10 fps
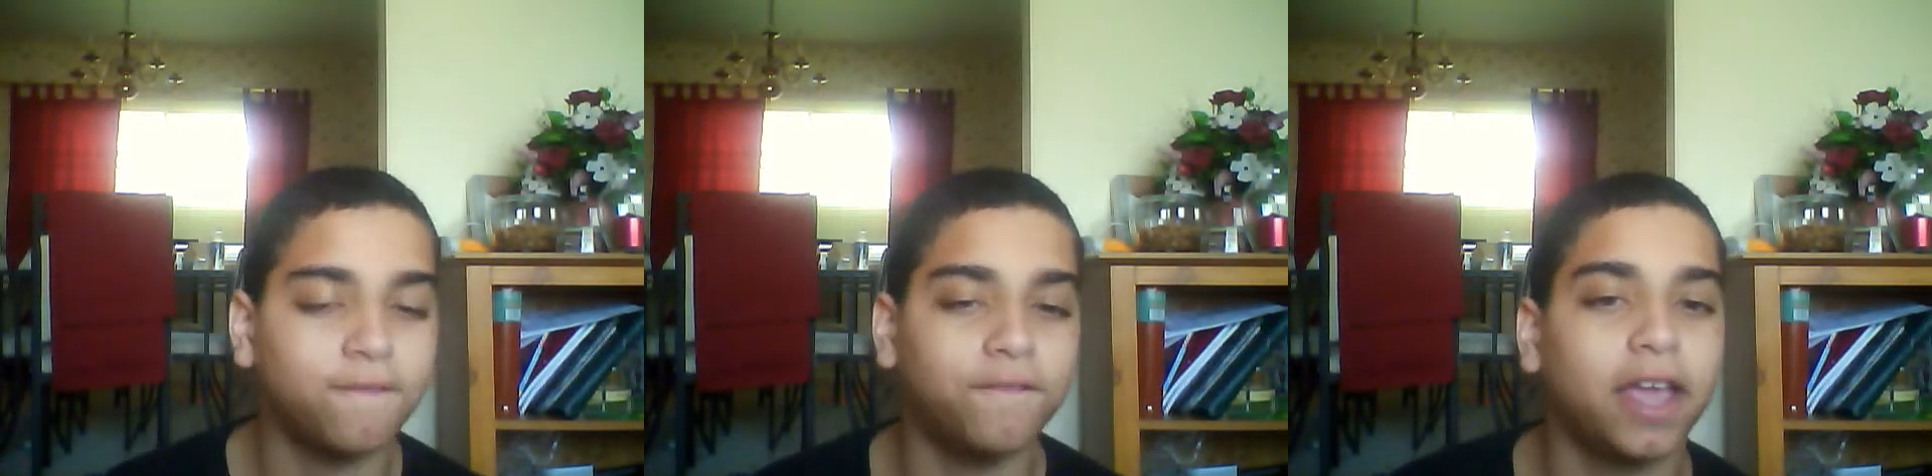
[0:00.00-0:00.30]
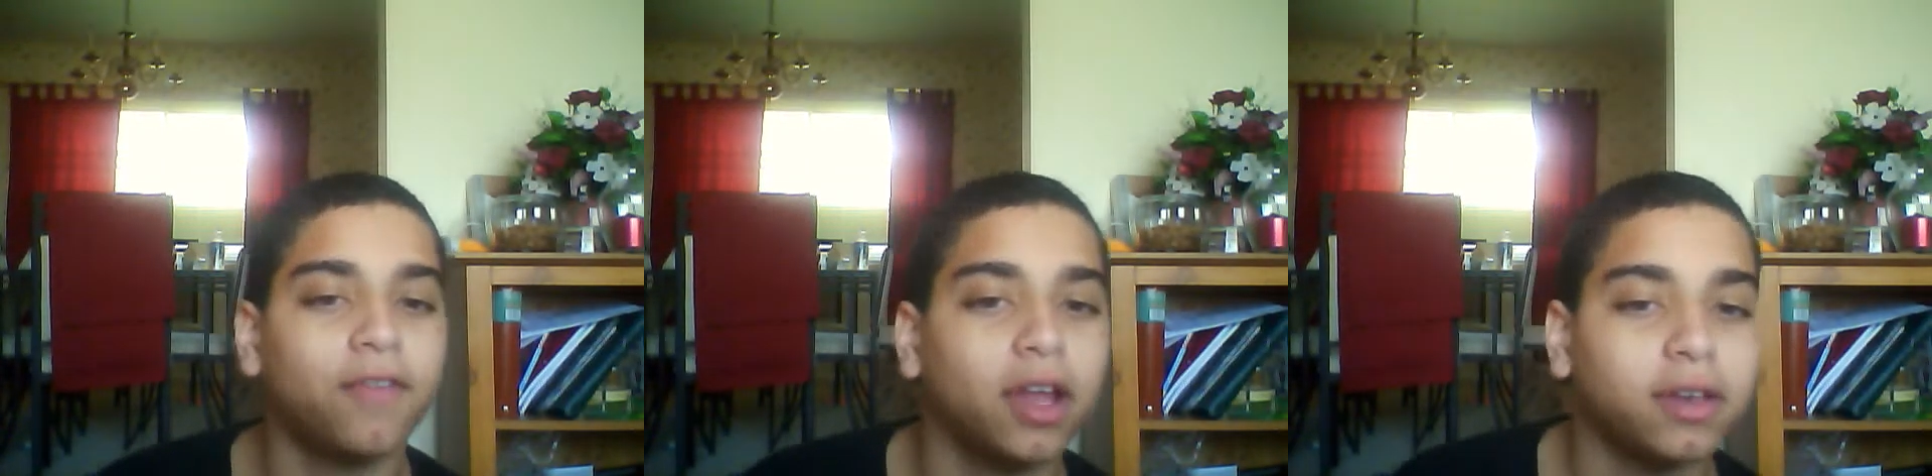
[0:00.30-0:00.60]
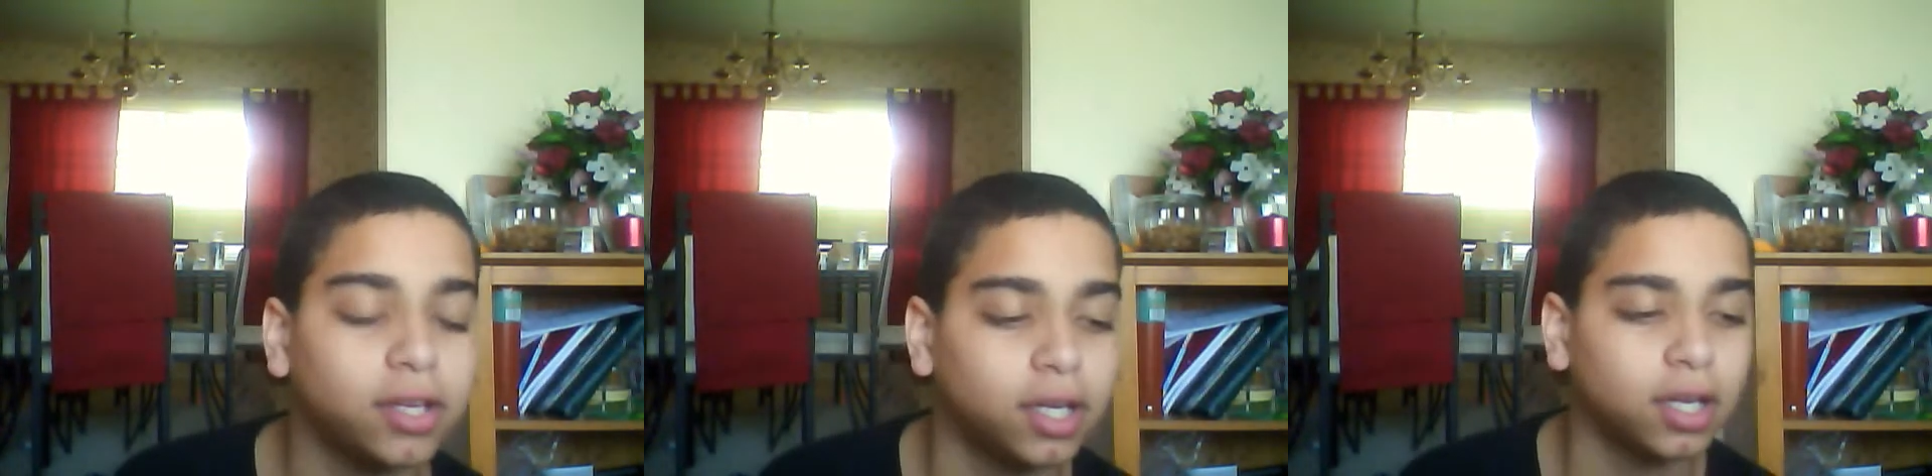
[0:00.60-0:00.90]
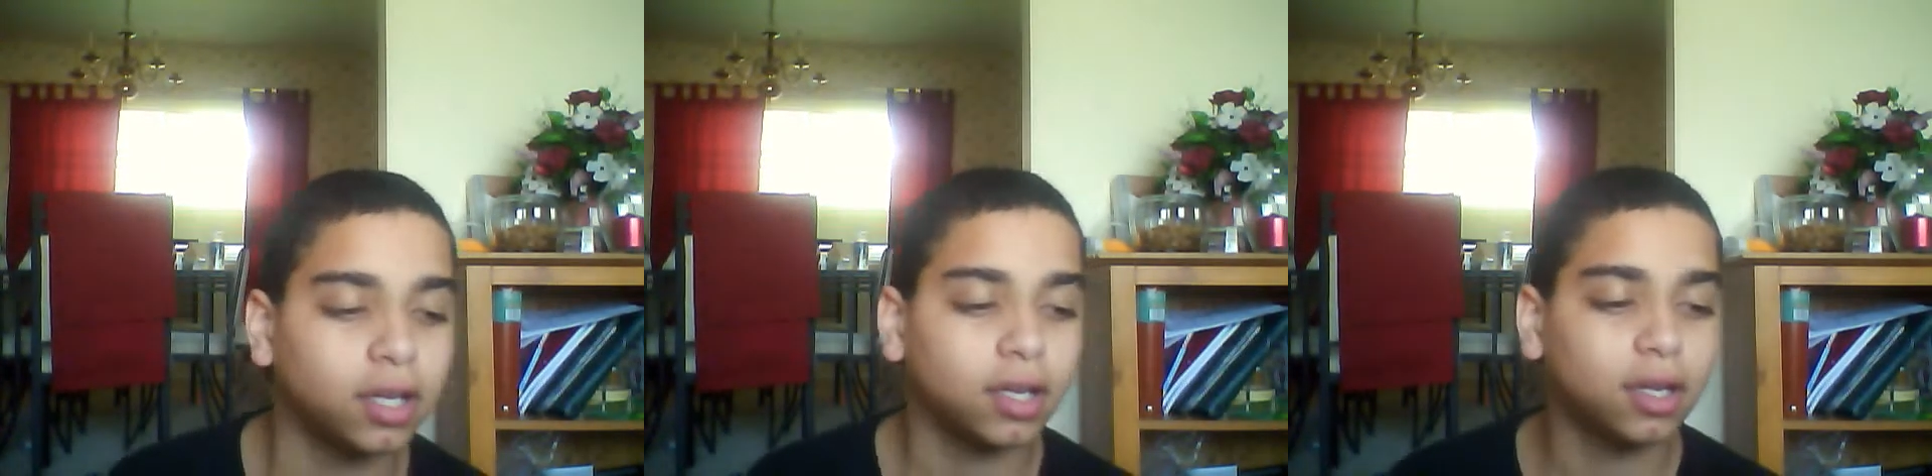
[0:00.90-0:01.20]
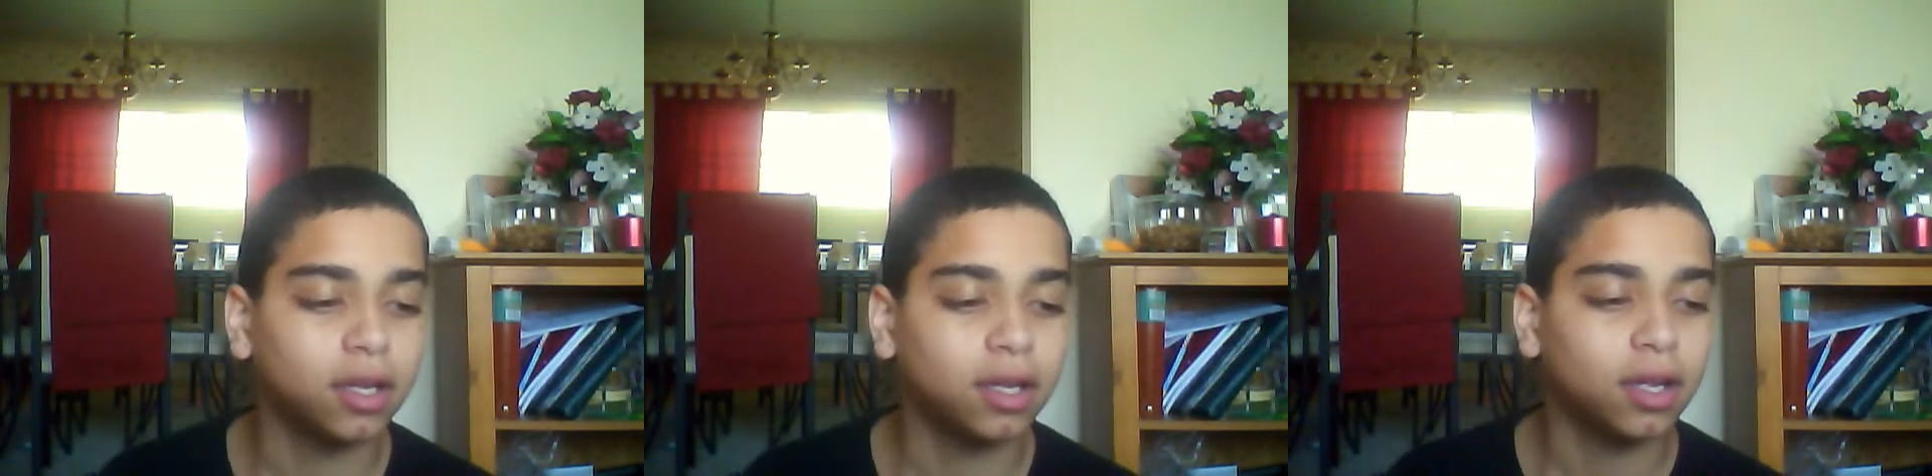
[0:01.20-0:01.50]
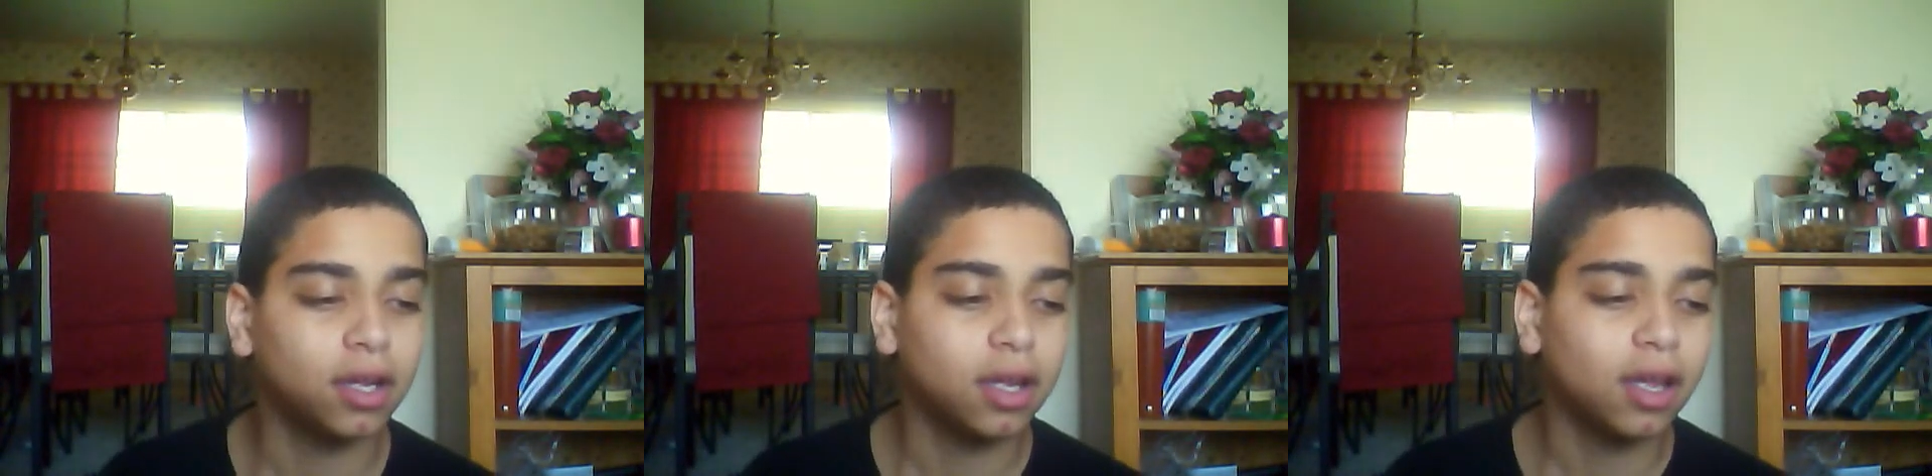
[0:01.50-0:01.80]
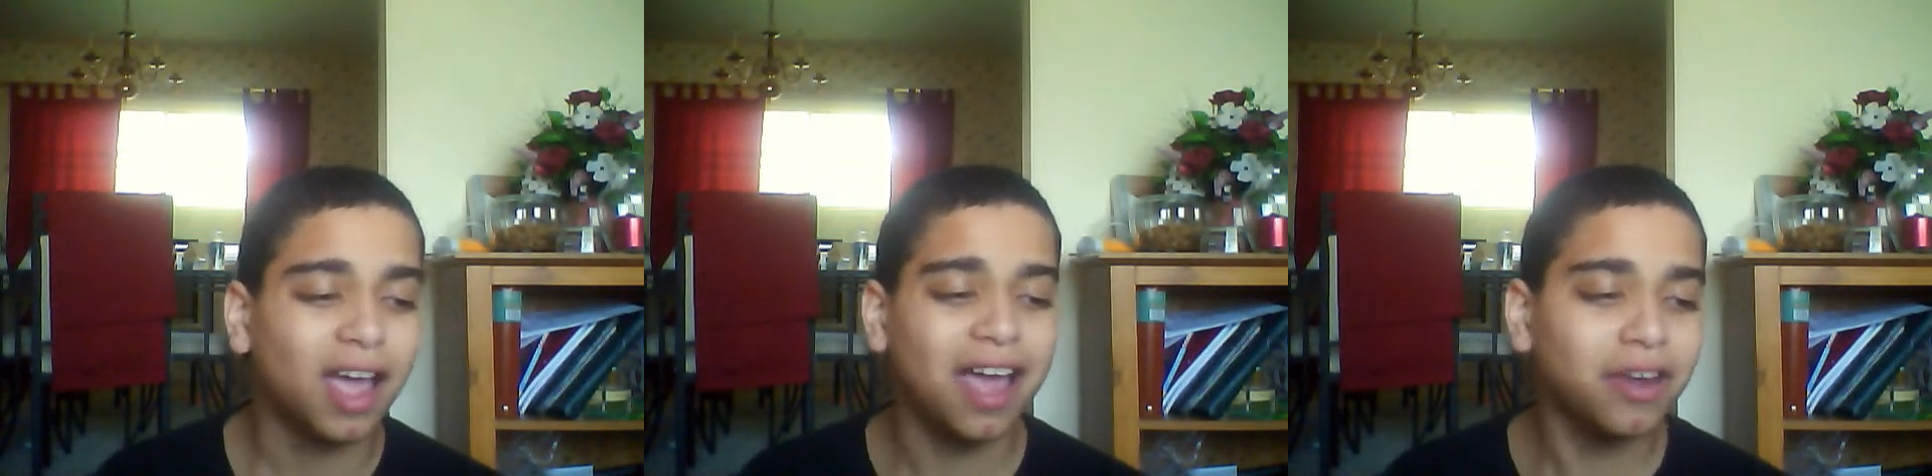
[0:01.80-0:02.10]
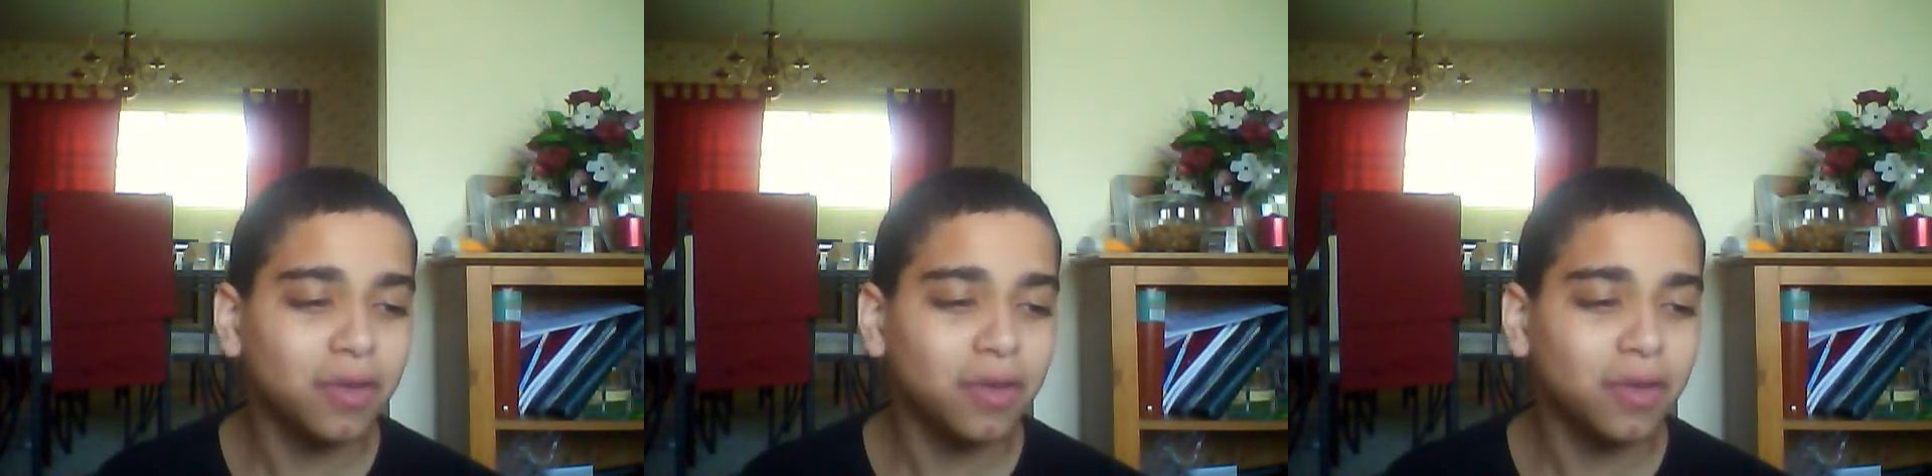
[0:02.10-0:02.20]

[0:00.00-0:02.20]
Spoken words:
Favorite. I